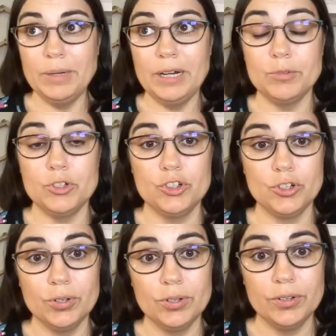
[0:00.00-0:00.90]
i mean i'm
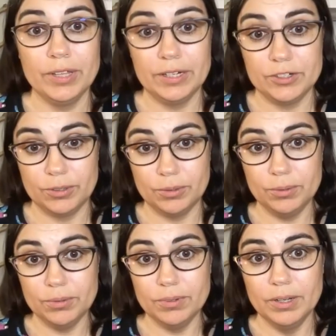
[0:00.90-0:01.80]
sure they do
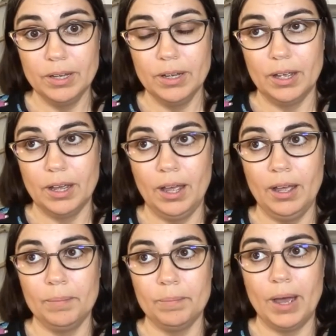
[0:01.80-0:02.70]

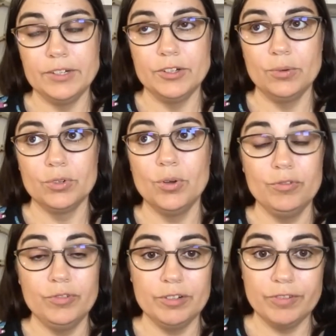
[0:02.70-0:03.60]
um, i don't know
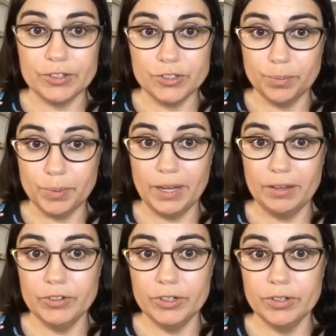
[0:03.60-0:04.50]
if it affects their
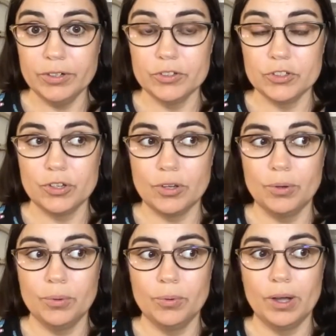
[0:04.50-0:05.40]
behavior
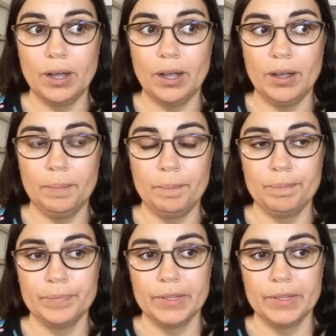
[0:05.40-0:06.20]
so um,